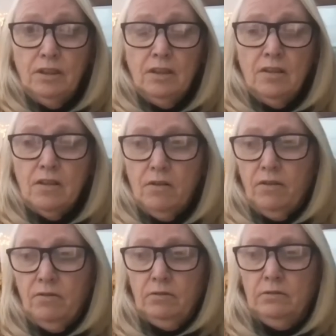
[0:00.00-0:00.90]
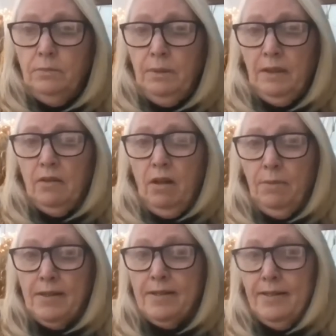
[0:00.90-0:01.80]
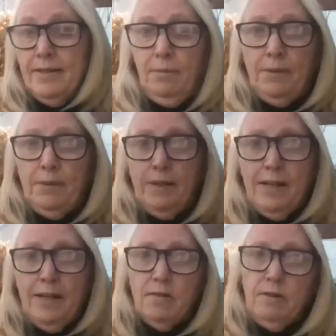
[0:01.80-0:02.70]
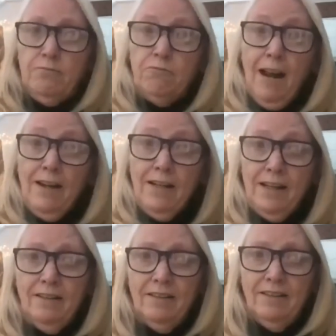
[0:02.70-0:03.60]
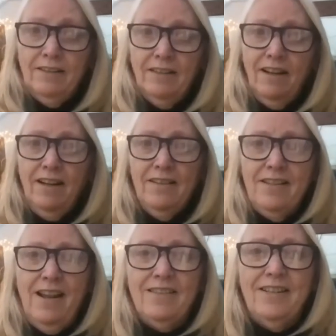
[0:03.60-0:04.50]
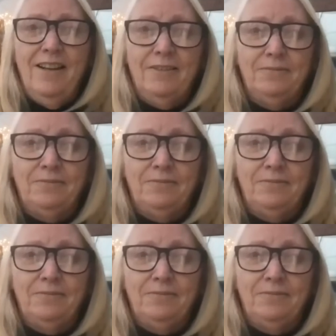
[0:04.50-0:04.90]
So I thought, oh, we better go up and sit up there. So we ran in and sat down.